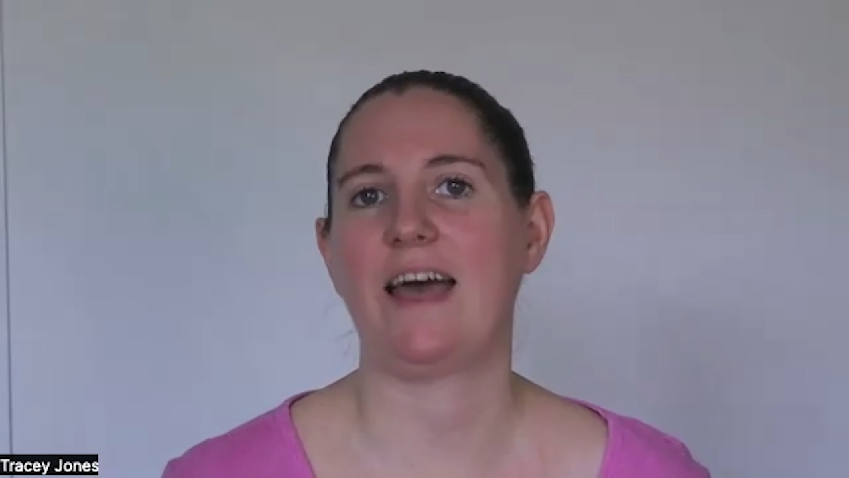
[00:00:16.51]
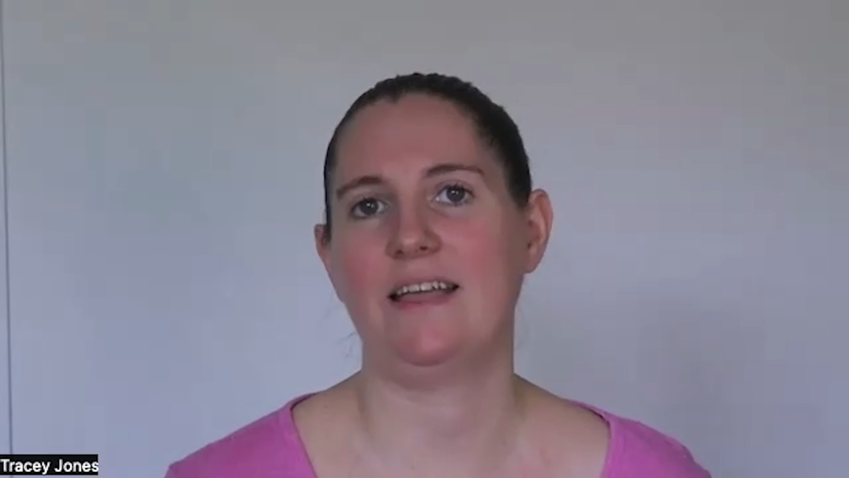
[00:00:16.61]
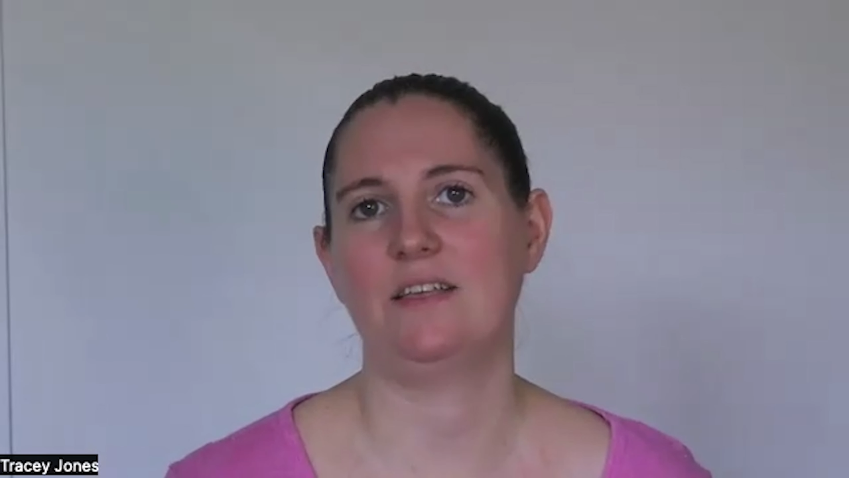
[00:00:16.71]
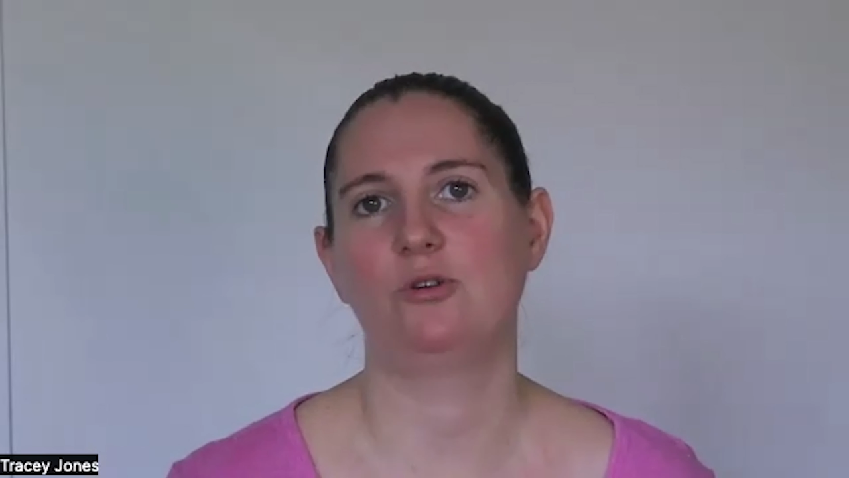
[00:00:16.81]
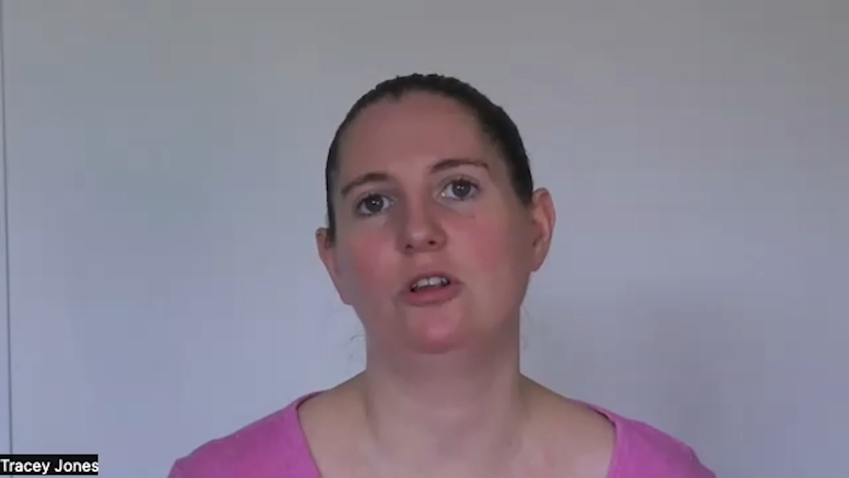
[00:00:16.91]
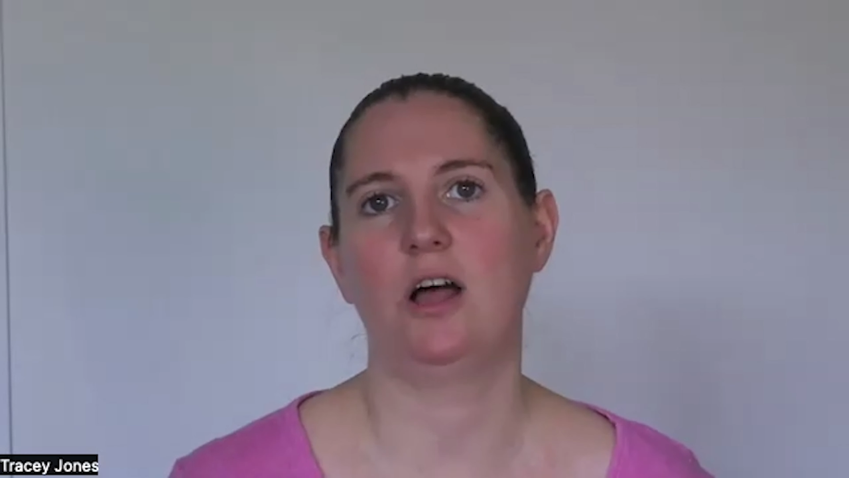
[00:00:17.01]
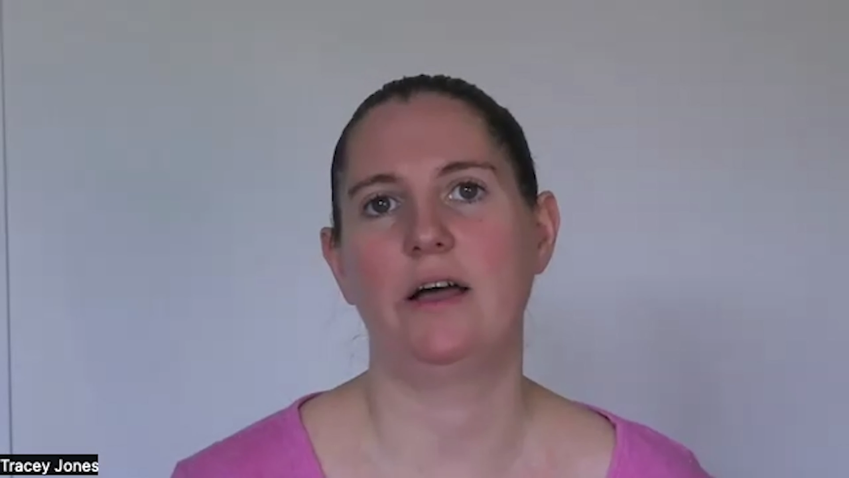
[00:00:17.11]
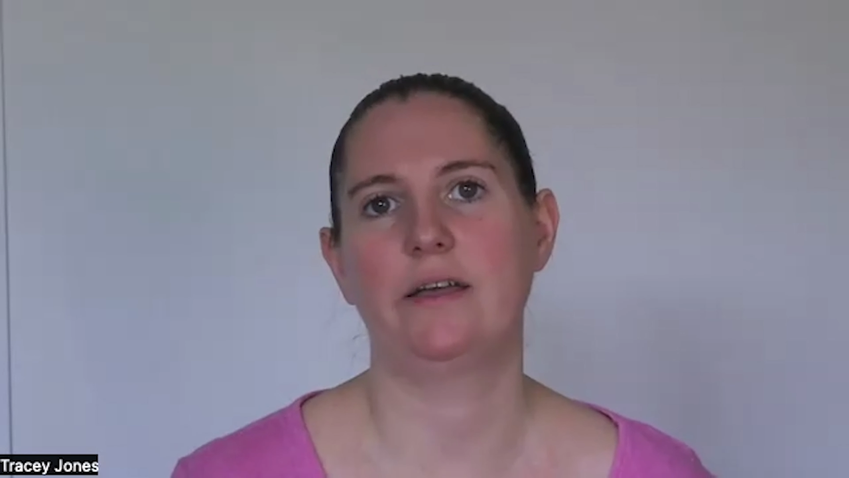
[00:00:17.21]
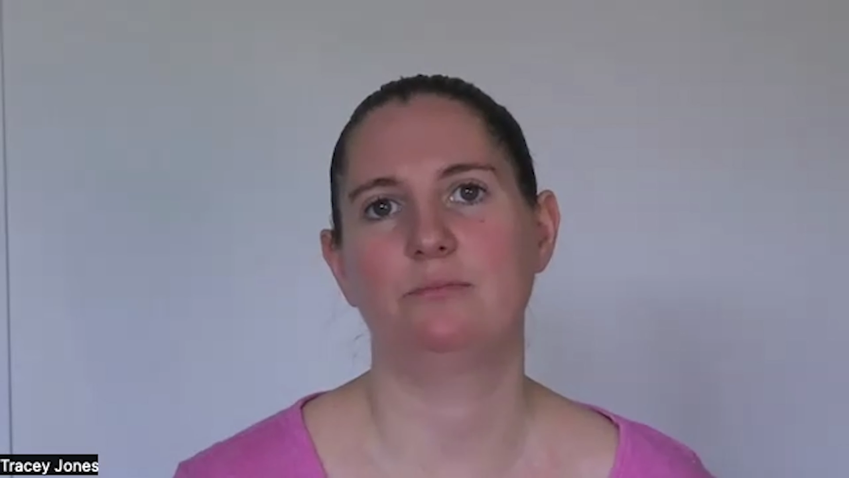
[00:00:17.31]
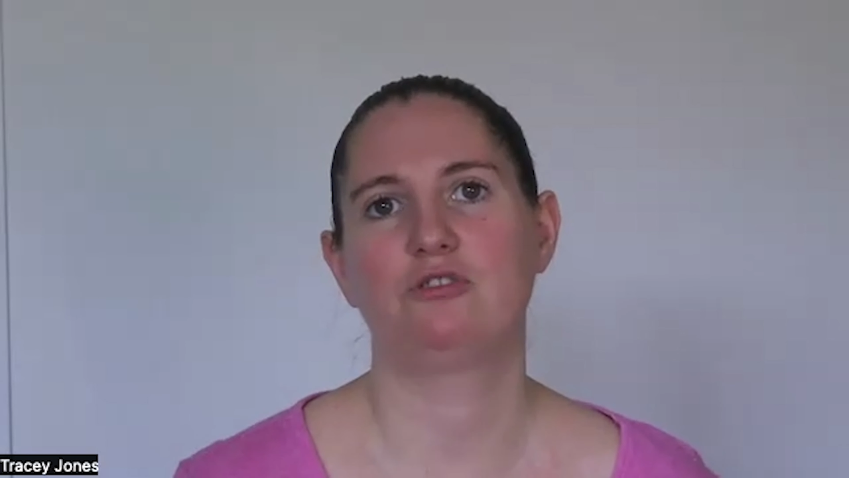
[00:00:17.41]
animal
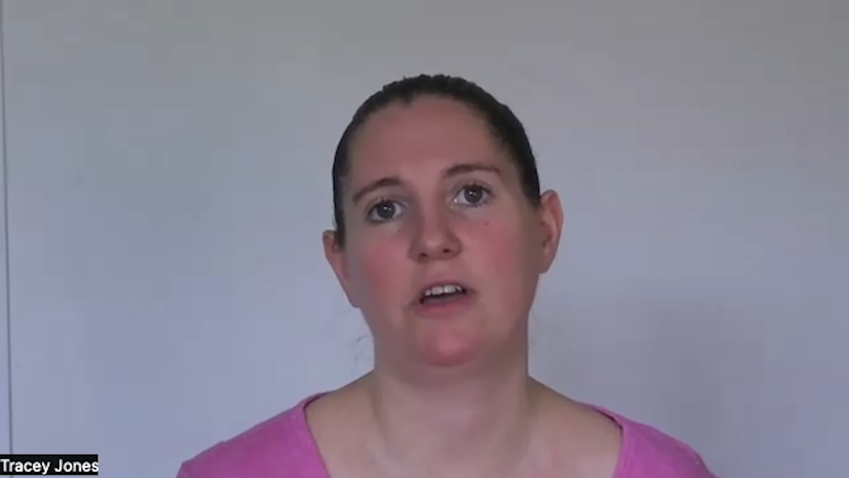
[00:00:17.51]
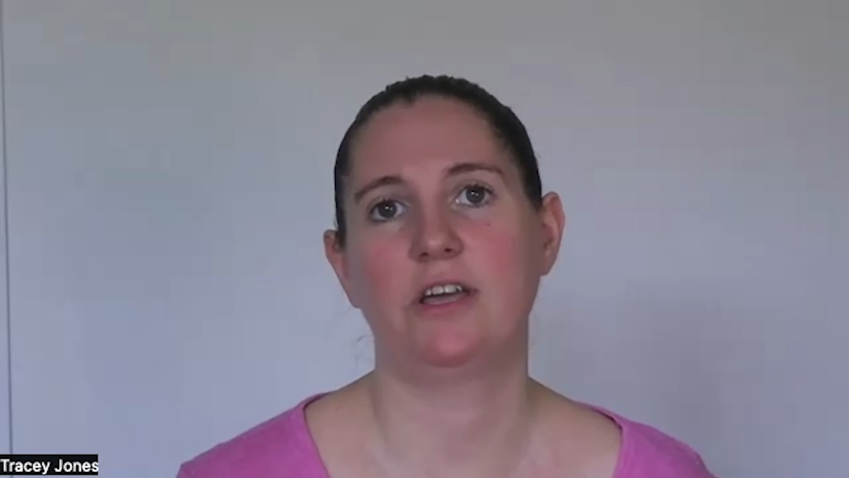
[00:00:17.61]
I am trying